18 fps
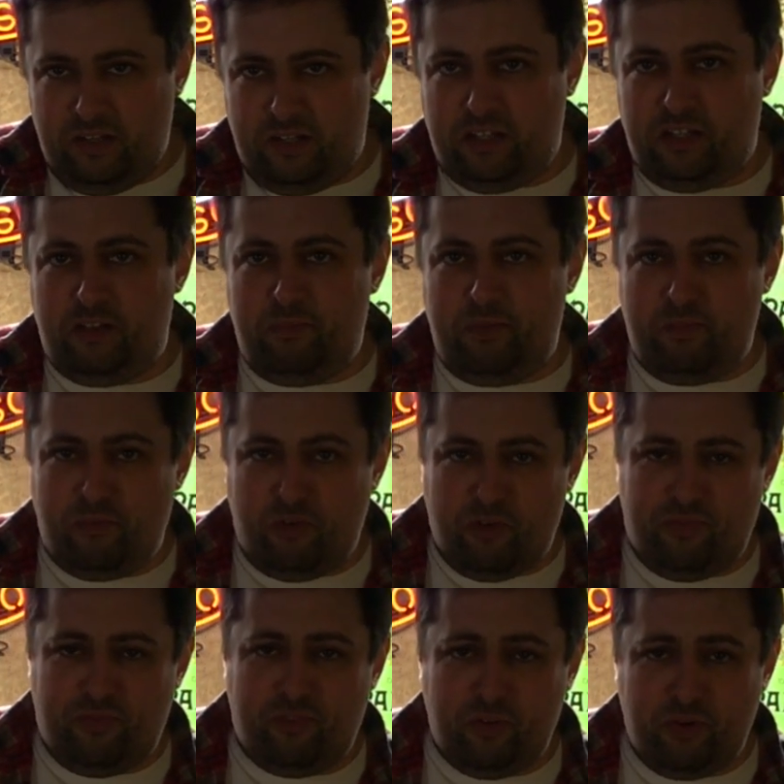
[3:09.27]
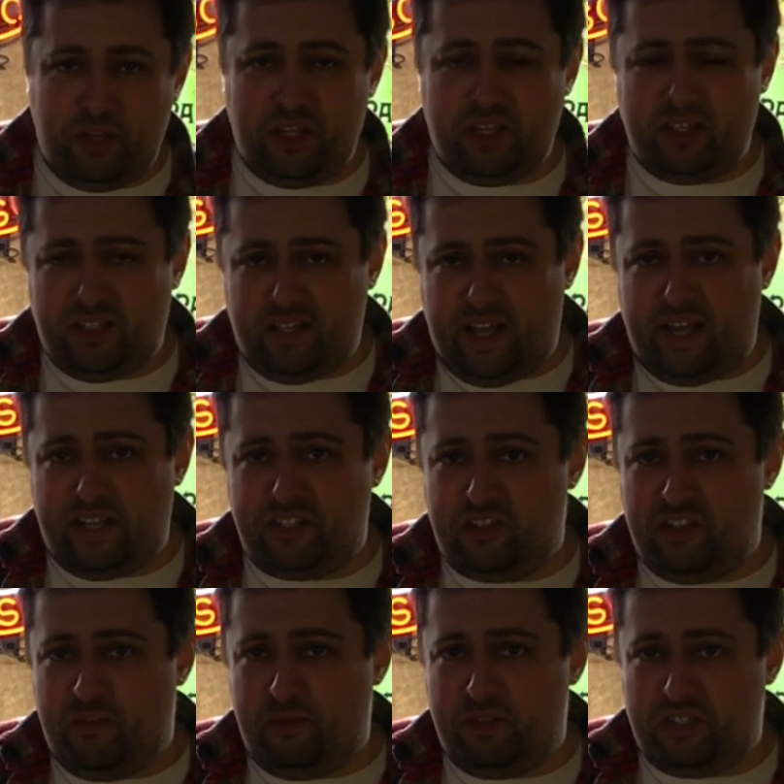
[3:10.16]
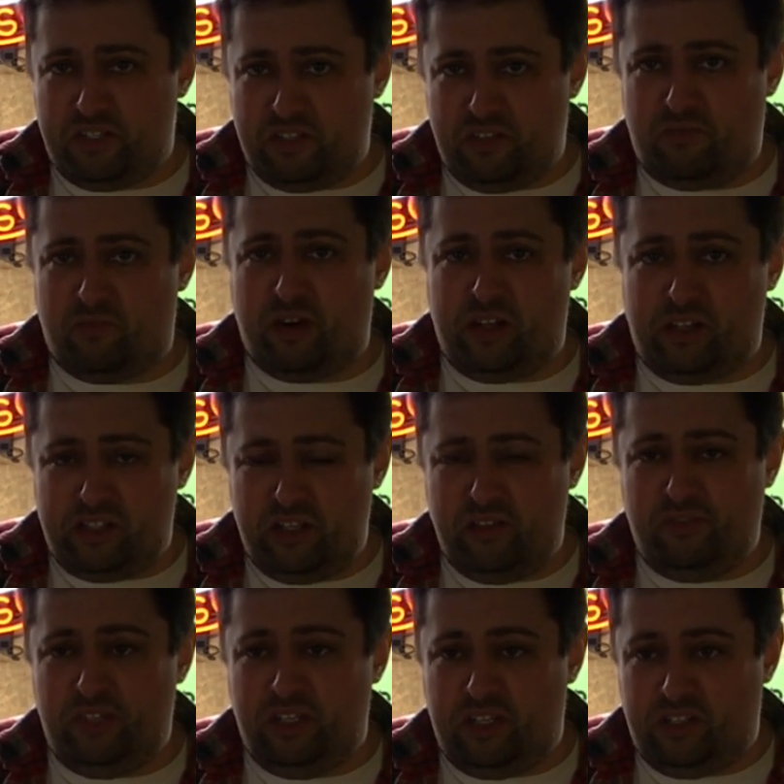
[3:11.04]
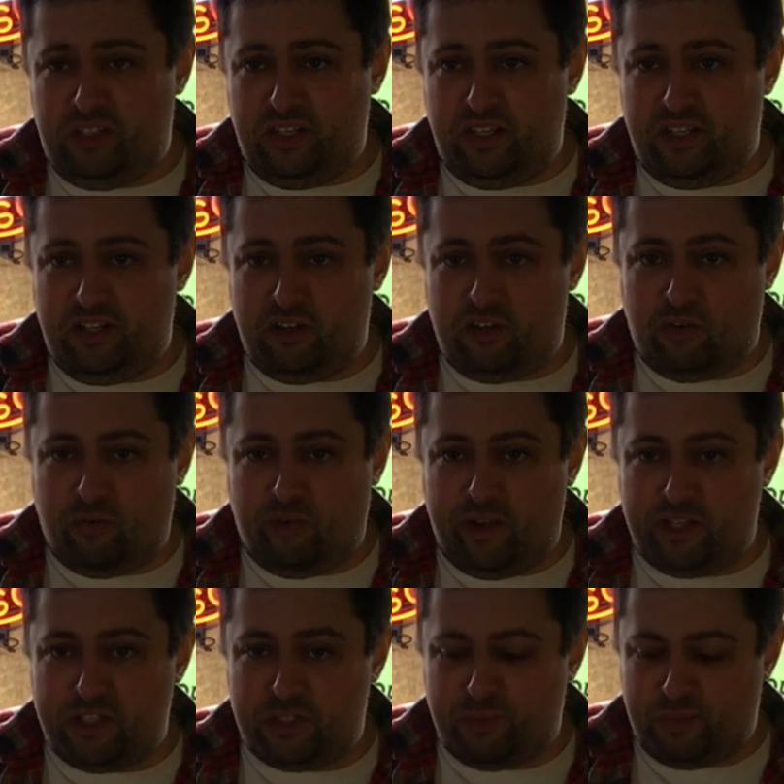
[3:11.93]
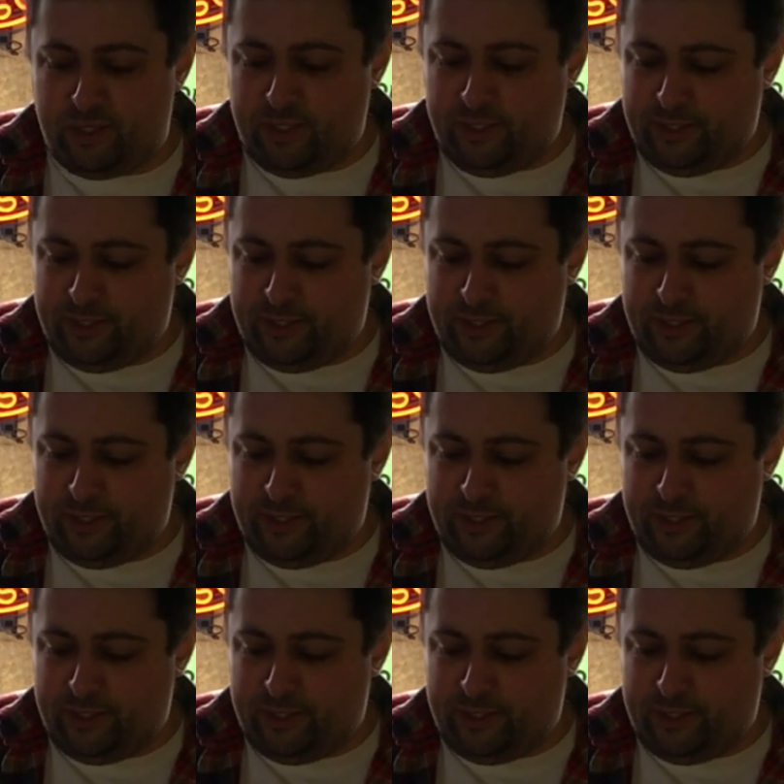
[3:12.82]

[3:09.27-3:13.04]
A little bit more fruity than last year, but still relatively clean and crisp.